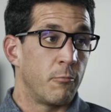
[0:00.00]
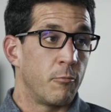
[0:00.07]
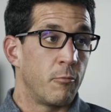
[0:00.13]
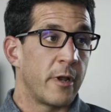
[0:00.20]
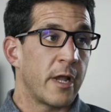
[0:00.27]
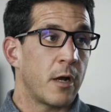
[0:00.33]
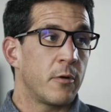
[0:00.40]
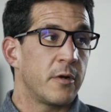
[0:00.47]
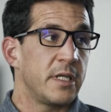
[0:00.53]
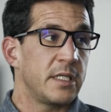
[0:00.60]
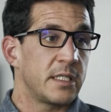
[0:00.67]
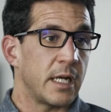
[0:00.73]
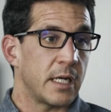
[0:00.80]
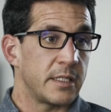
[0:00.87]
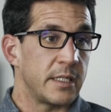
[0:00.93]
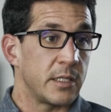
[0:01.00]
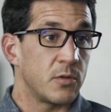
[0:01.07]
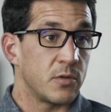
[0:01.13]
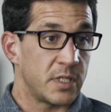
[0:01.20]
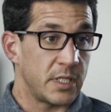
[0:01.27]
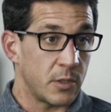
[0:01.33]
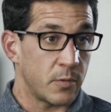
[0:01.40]
We are only starting
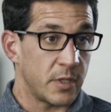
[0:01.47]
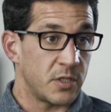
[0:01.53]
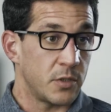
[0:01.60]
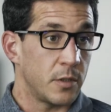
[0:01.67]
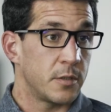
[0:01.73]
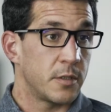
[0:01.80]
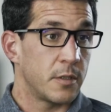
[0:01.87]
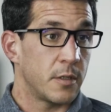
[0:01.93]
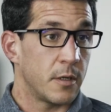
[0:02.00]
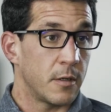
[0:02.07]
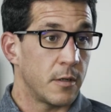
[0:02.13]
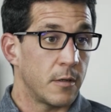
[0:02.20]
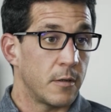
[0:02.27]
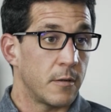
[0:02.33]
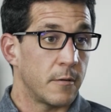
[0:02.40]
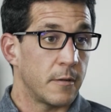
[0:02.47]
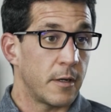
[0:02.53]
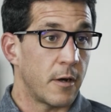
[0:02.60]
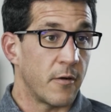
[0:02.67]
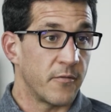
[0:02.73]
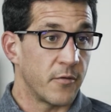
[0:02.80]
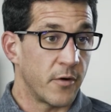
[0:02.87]
to see a result uh,
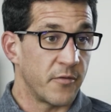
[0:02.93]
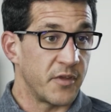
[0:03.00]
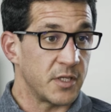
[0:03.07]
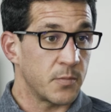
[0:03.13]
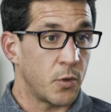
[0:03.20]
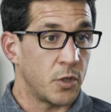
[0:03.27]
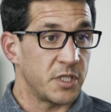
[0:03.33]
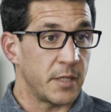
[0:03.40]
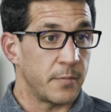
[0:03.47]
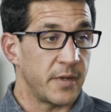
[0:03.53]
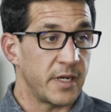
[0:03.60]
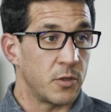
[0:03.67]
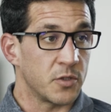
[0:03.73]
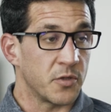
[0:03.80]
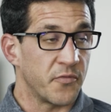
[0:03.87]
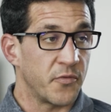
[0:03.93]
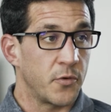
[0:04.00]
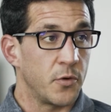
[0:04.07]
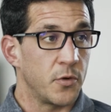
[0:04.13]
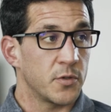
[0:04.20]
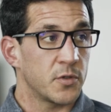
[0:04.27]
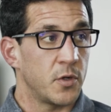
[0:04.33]
of, of this project because, of
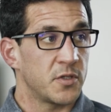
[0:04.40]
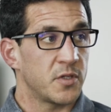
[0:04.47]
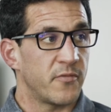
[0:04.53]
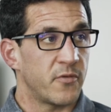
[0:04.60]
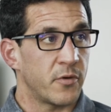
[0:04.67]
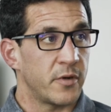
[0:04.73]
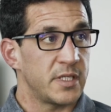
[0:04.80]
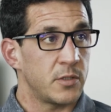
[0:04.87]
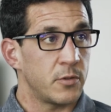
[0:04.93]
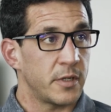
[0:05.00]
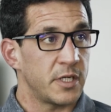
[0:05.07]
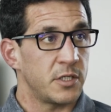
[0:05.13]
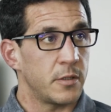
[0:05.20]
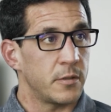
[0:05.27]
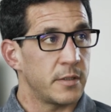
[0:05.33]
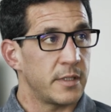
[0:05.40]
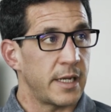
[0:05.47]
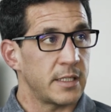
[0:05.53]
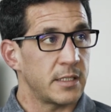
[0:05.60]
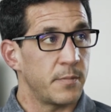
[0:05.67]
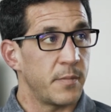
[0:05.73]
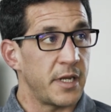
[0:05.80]
course, lots of restoration
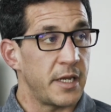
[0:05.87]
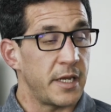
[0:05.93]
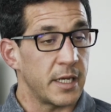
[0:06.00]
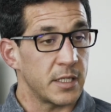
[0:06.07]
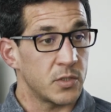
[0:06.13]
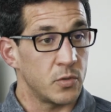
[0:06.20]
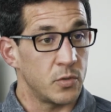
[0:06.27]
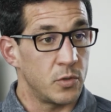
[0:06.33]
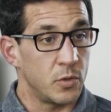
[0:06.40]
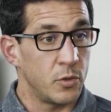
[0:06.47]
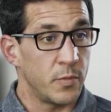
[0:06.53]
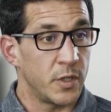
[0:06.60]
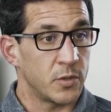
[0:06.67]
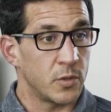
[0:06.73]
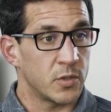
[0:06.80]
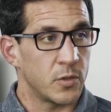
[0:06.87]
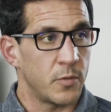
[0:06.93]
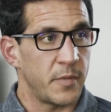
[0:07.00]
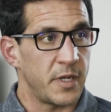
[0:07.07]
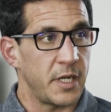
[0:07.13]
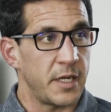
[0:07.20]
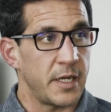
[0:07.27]
takes many years to do, but also
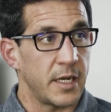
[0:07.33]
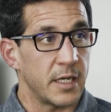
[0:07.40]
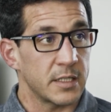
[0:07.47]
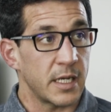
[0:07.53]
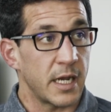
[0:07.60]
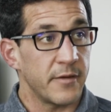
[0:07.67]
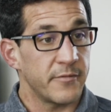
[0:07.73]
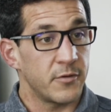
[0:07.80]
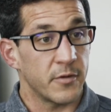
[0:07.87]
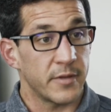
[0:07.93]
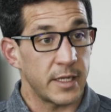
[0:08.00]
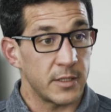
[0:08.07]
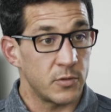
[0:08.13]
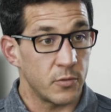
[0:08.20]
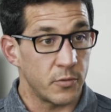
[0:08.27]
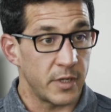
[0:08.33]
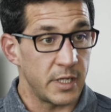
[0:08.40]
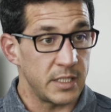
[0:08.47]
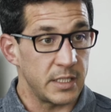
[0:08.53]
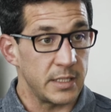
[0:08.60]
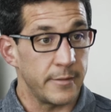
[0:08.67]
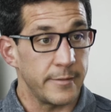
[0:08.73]
many years after that to really
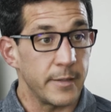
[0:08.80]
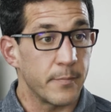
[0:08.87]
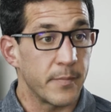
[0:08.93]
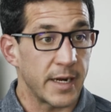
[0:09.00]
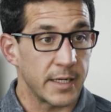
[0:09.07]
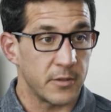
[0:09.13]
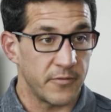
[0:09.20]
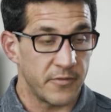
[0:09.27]
see the impact of